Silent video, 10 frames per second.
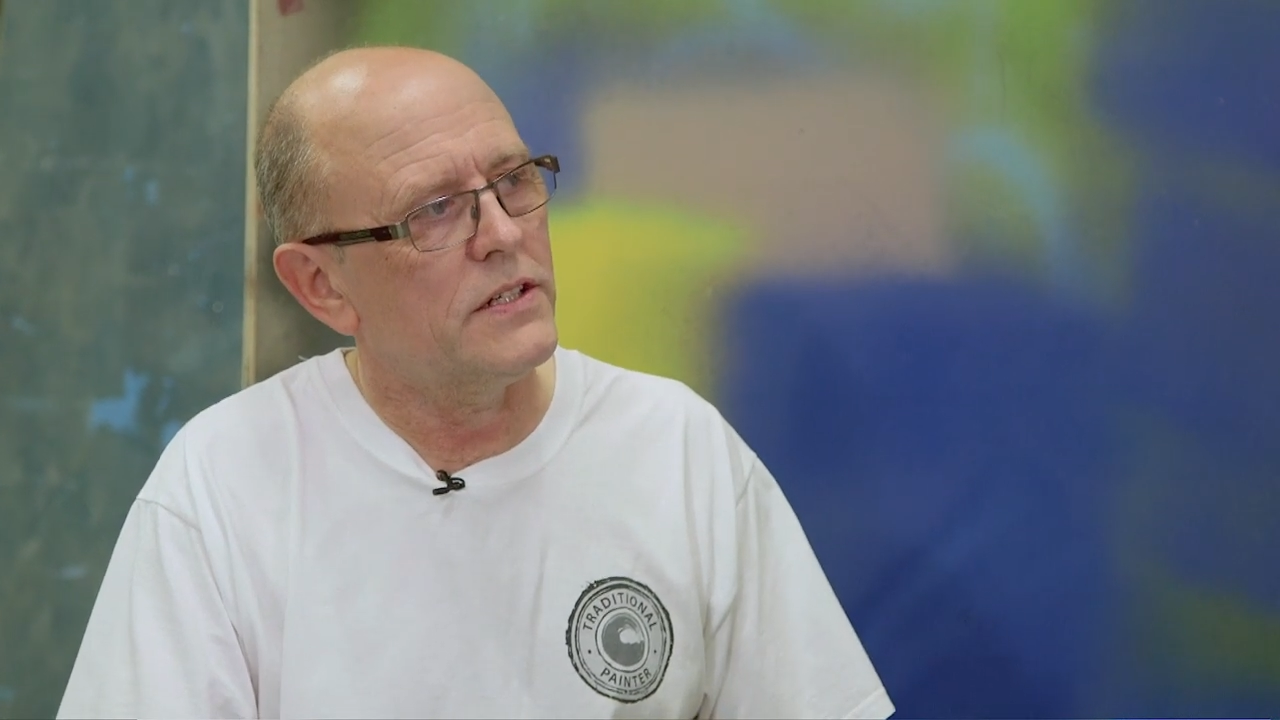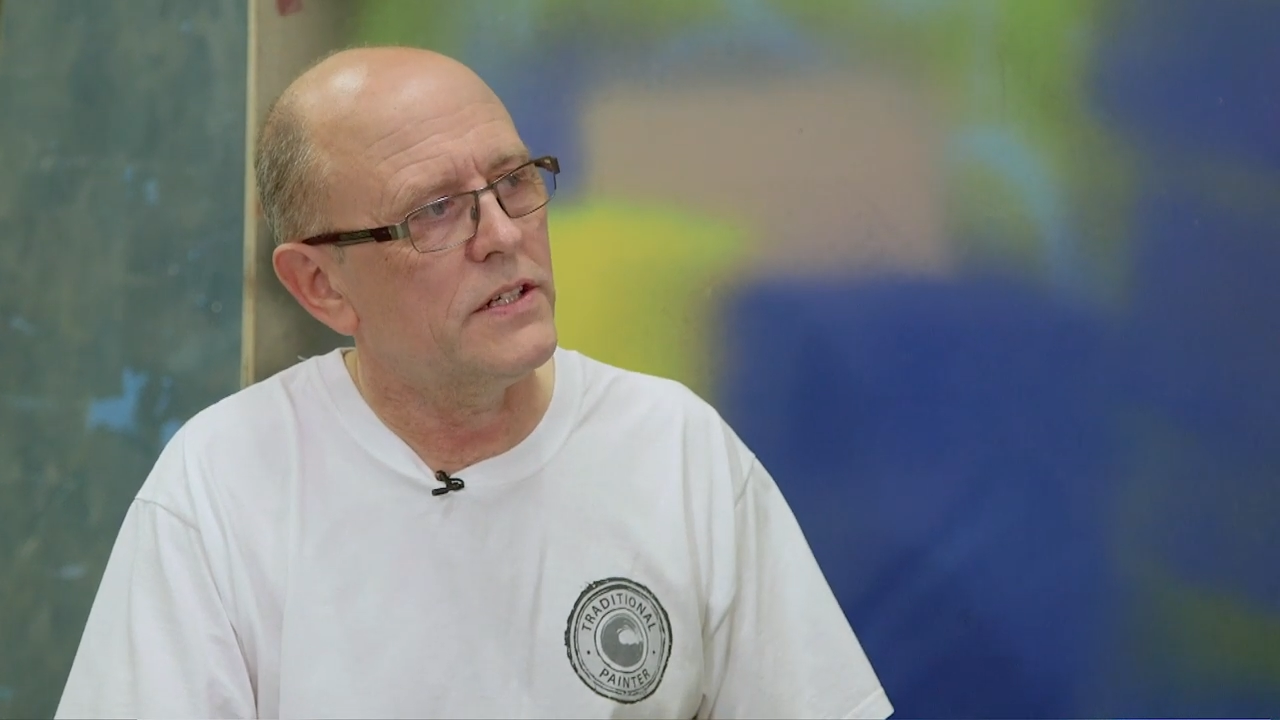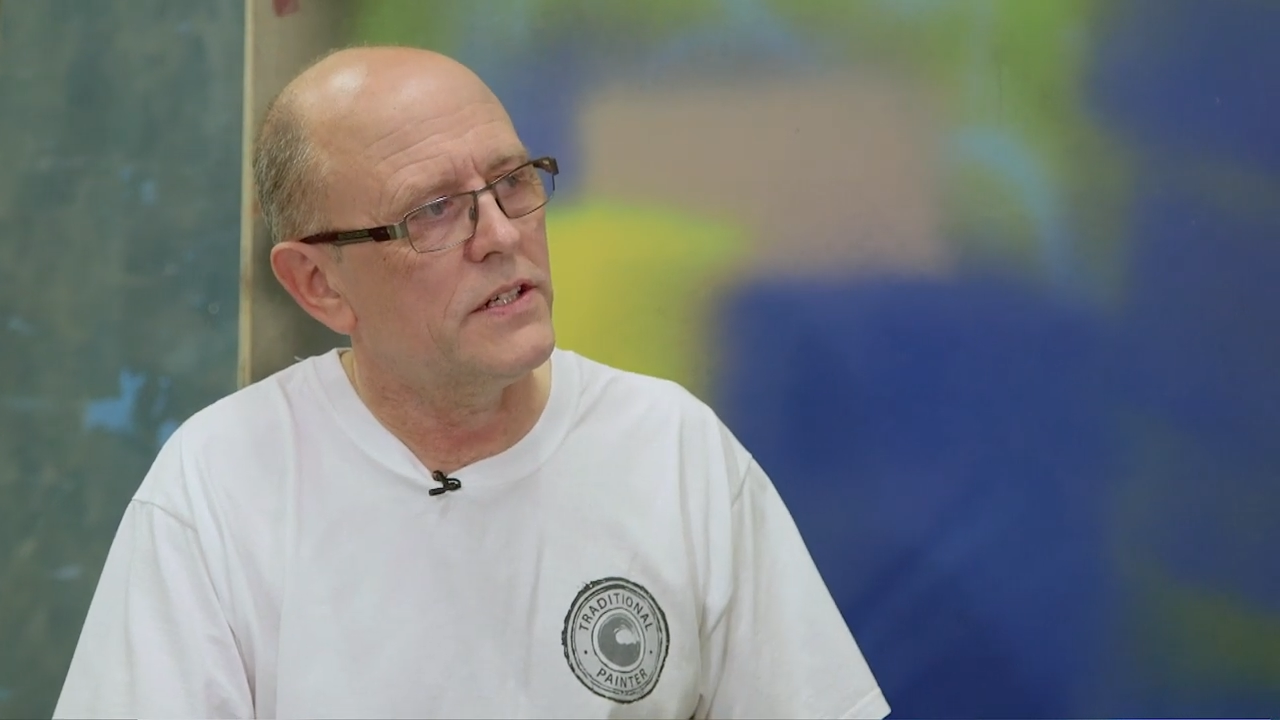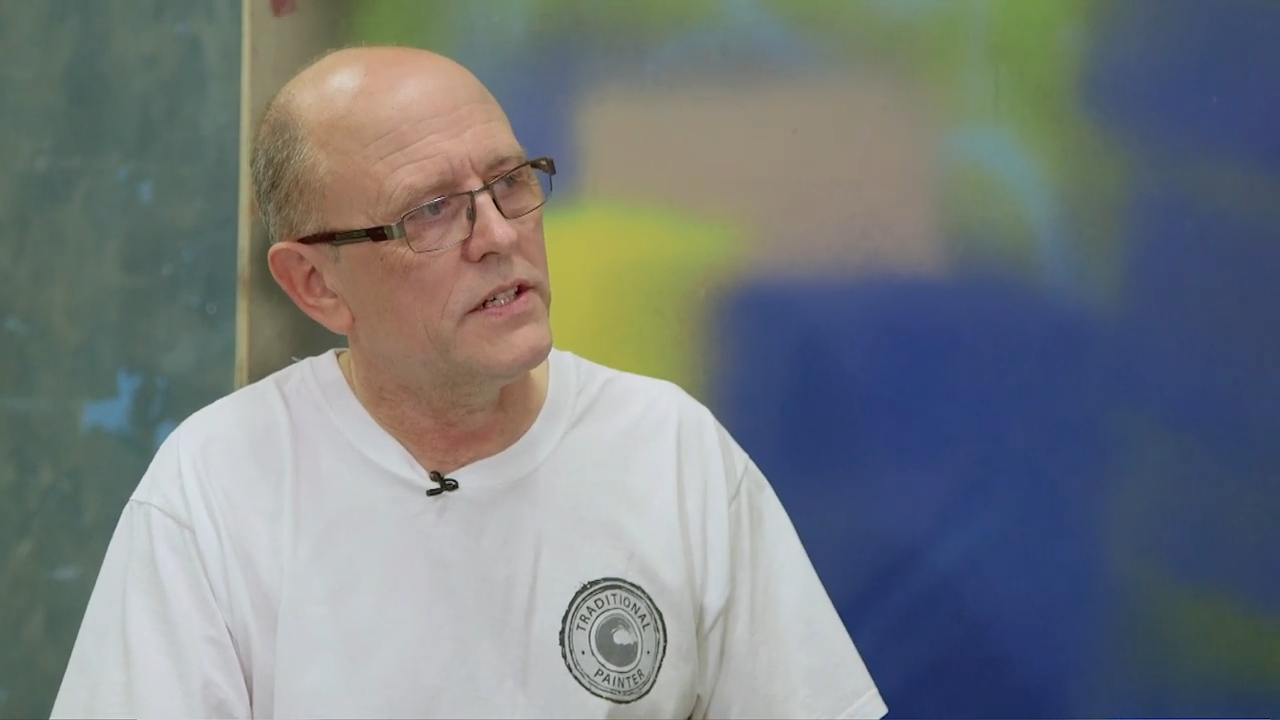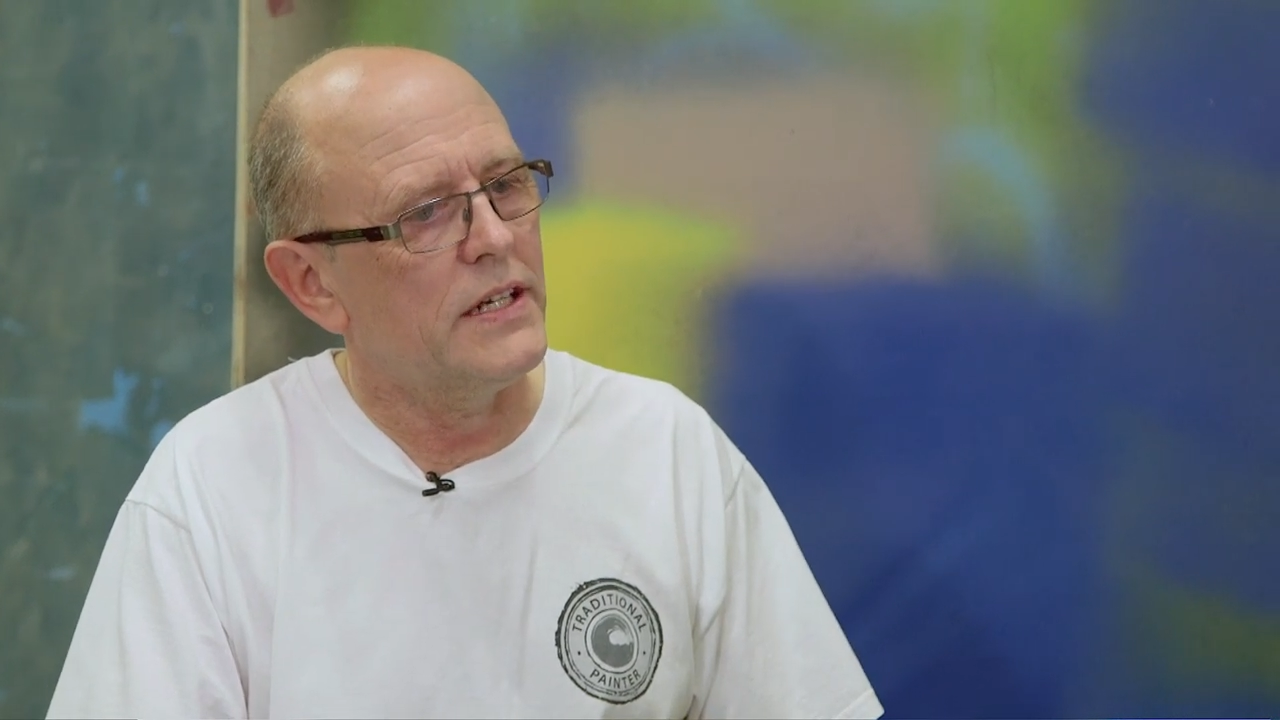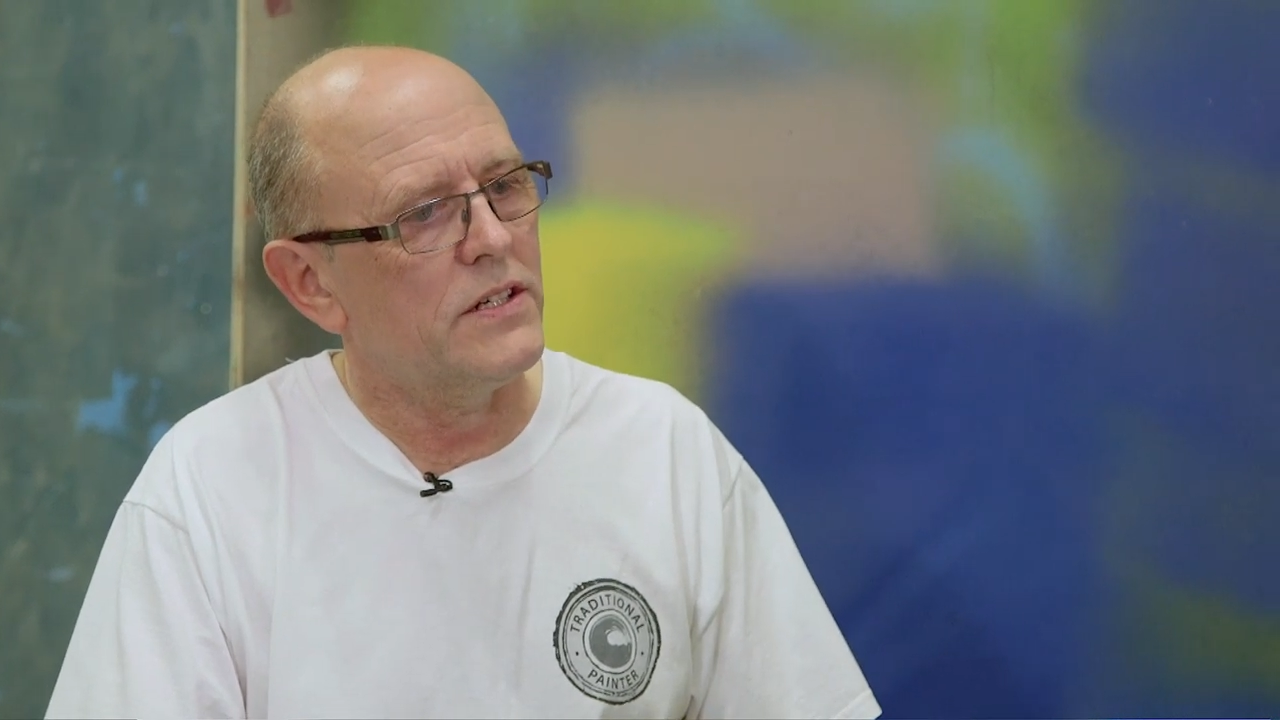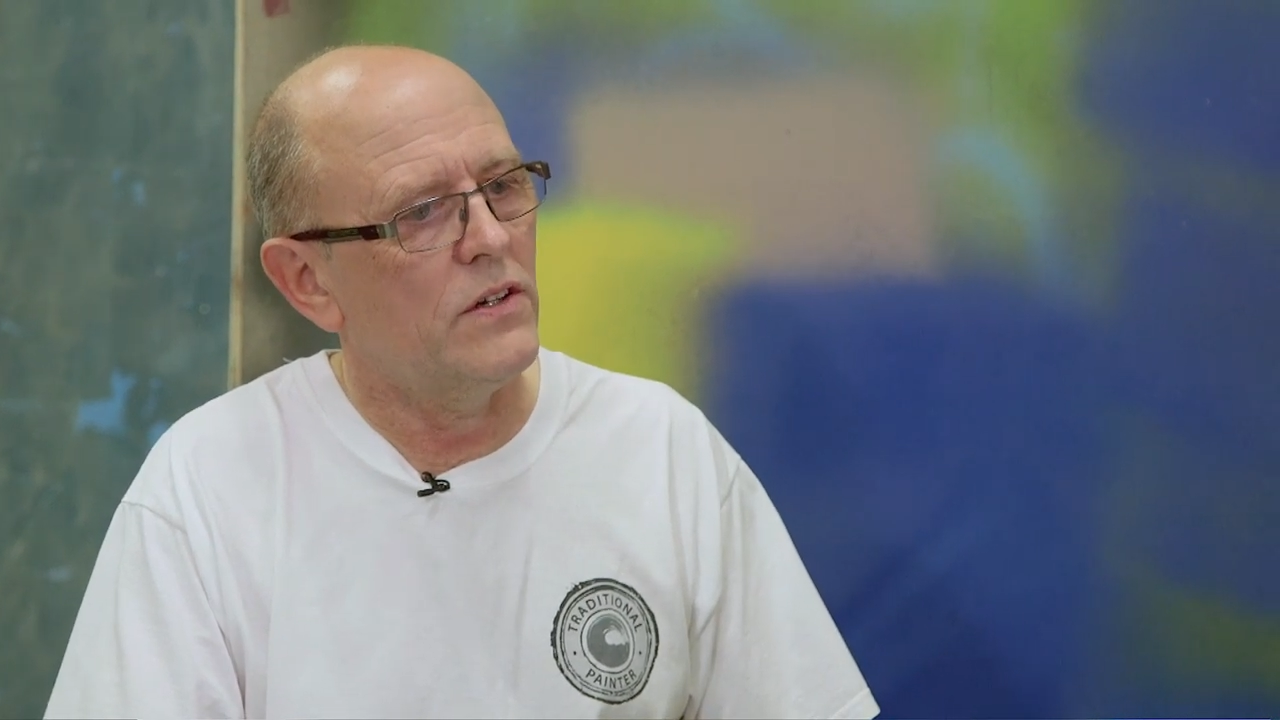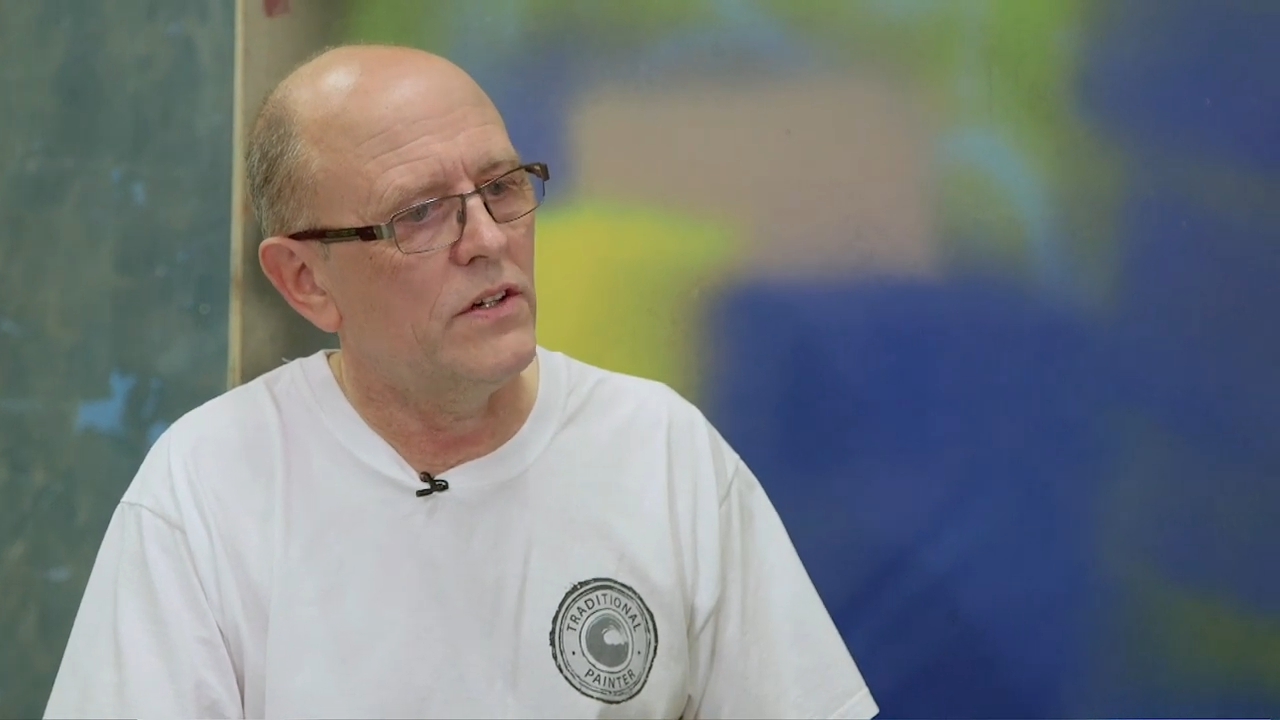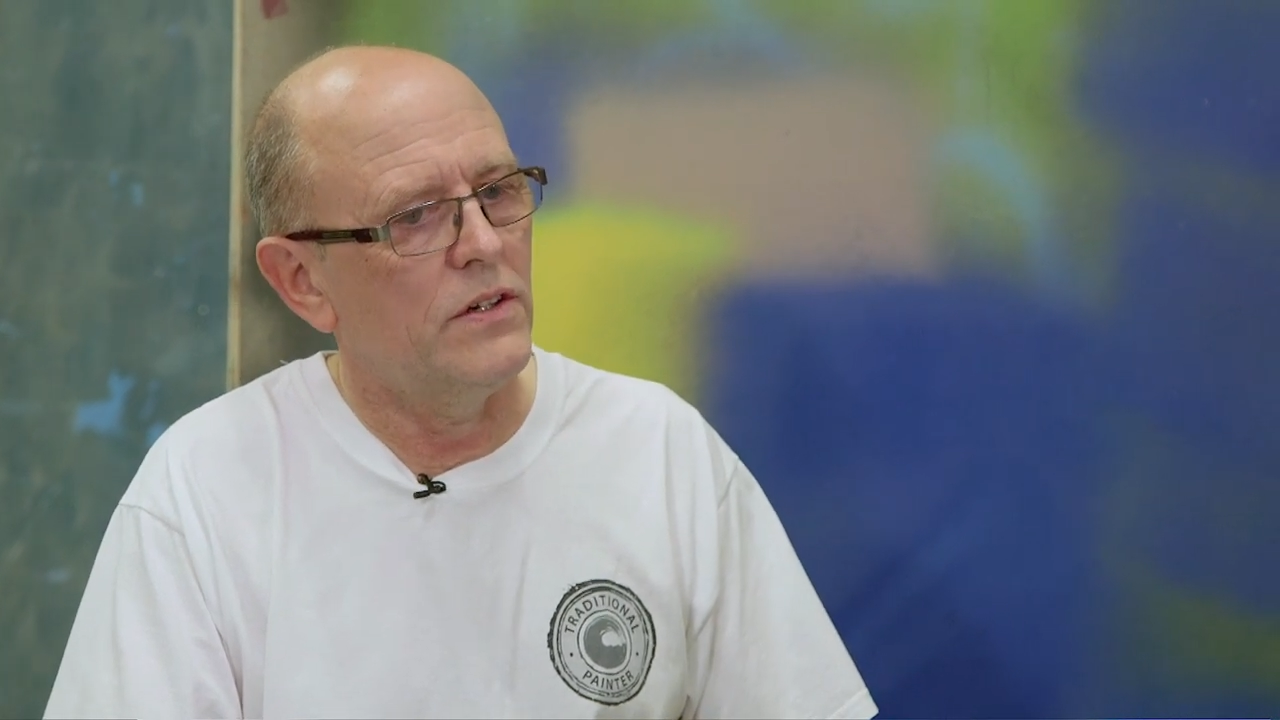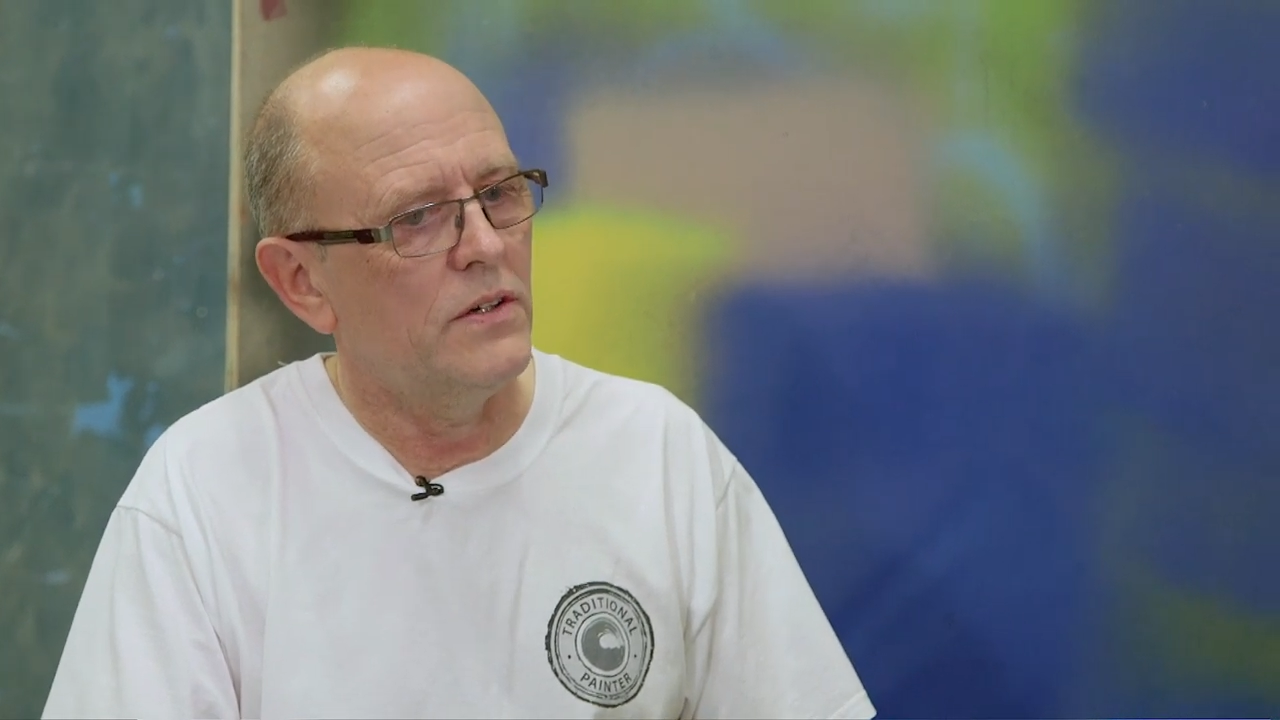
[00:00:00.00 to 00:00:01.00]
As I say, it's not